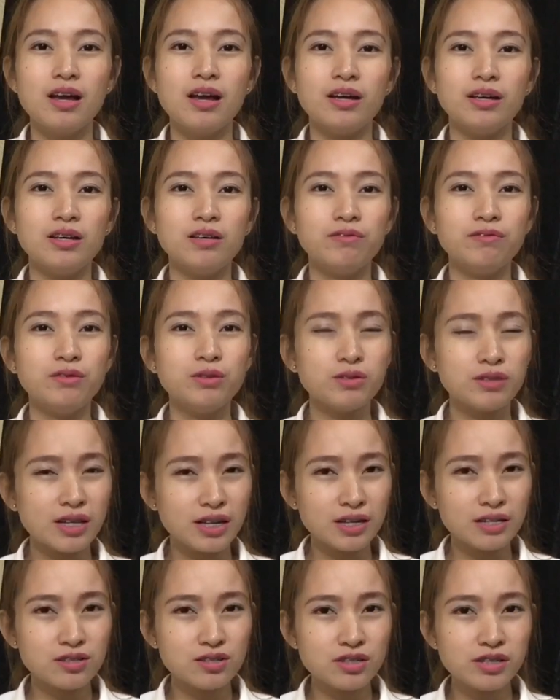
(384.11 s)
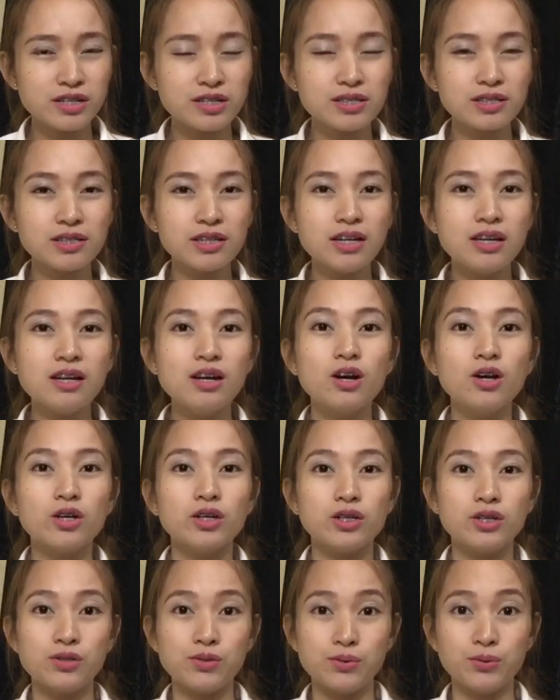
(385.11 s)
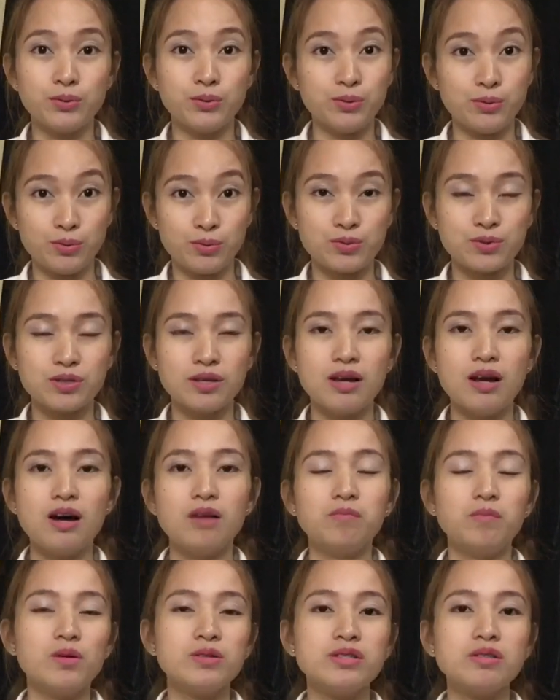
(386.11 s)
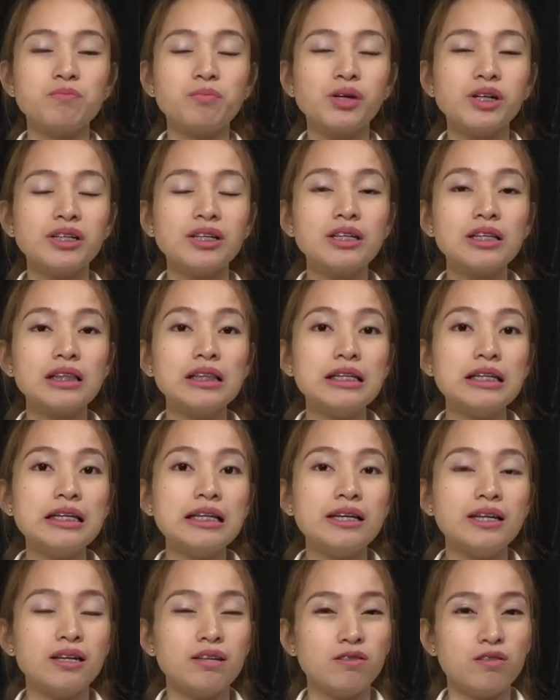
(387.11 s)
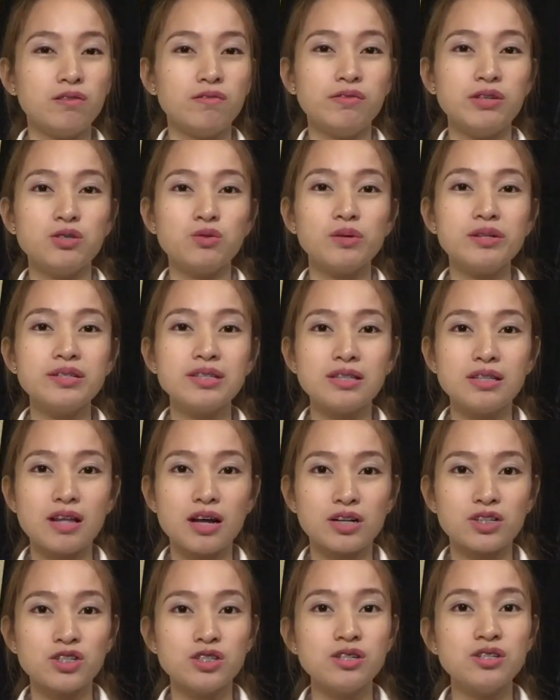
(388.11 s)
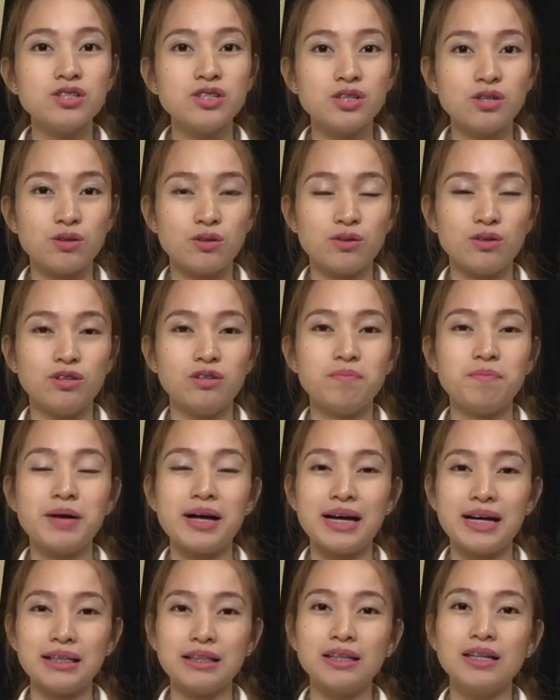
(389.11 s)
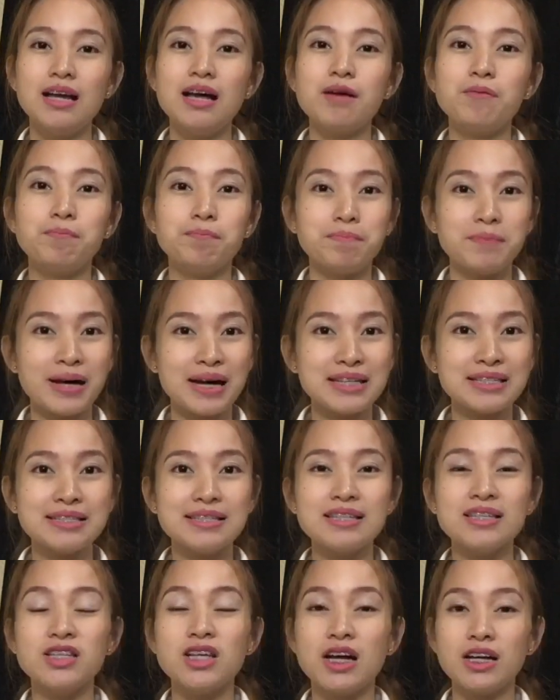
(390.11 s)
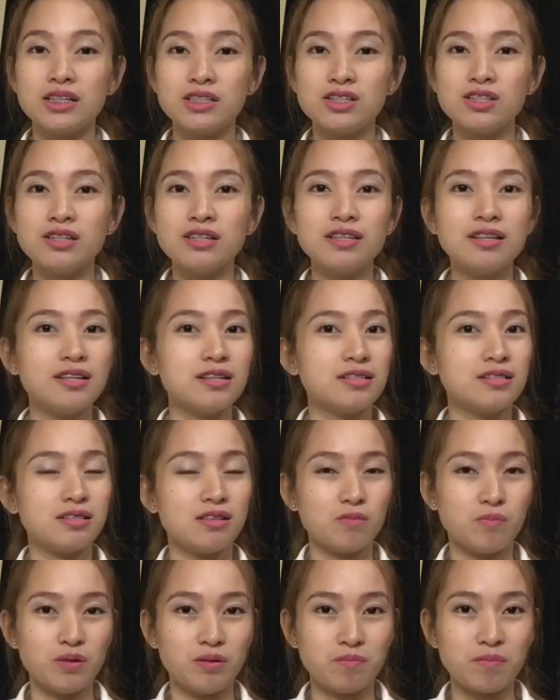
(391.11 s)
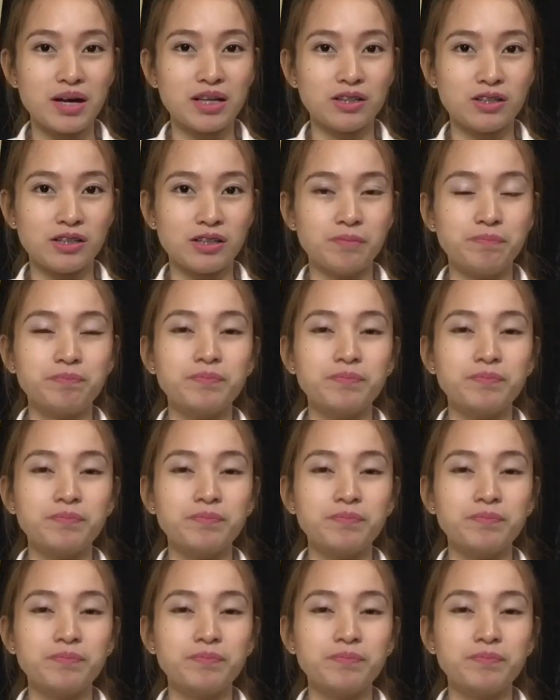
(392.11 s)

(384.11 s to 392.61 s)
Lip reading: If you take it seriously, you lose. Most importantly, individual seduction is good, but mass seduction is even better.